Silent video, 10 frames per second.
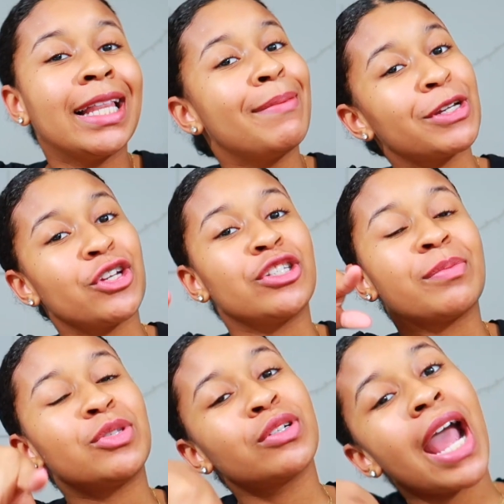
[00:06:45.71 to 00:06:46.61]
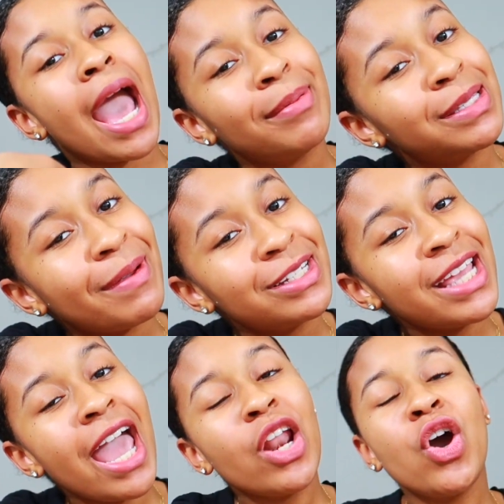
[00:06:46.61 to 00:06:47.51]
Make sure you subscribe to my
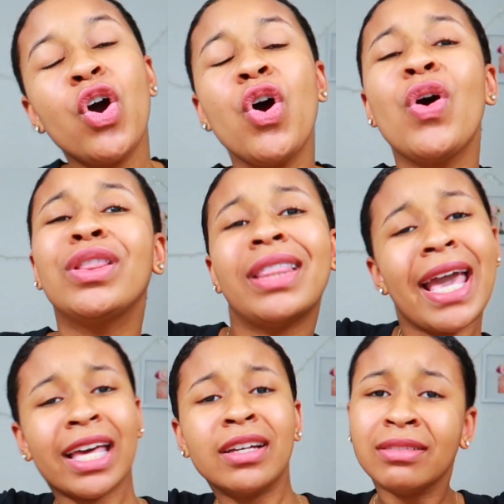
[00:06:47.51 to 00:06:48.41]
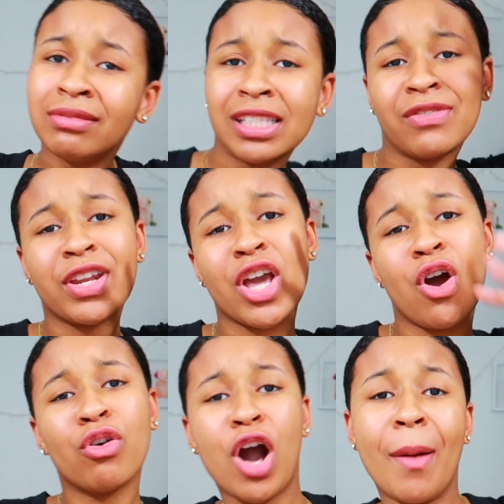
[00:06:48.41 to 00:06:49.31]
channel, like this
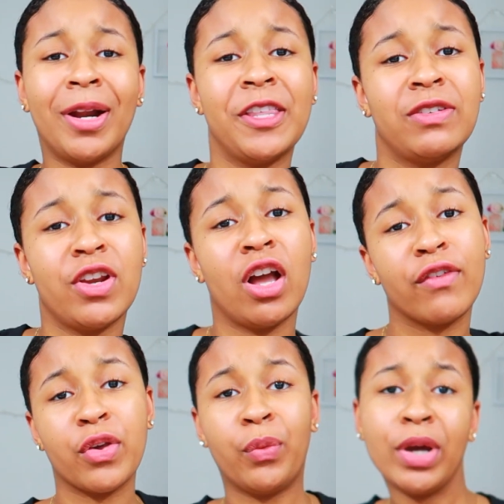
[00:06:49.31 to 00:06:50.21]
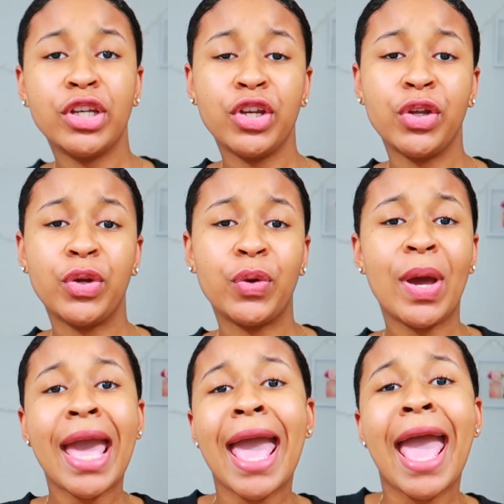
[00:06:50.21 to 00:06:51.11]
video, comment on this video if you want
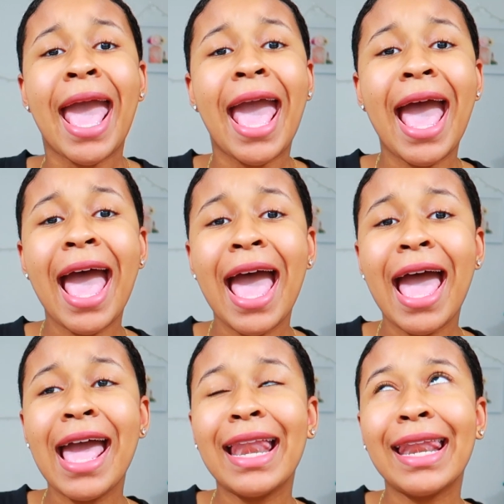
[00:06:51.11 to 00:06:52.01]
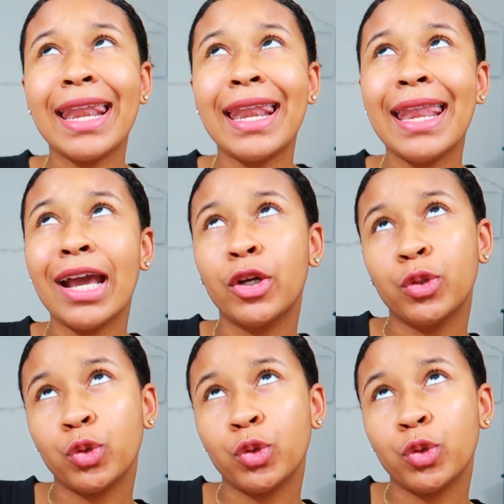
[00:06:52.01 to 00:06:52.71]
to, and I